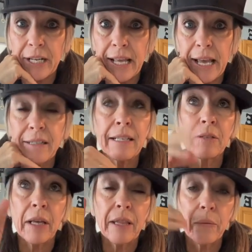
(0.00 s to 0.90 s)
again
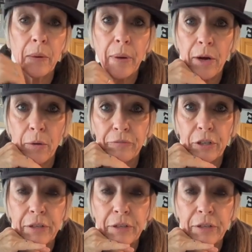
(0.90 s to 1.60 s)
because I think we went home for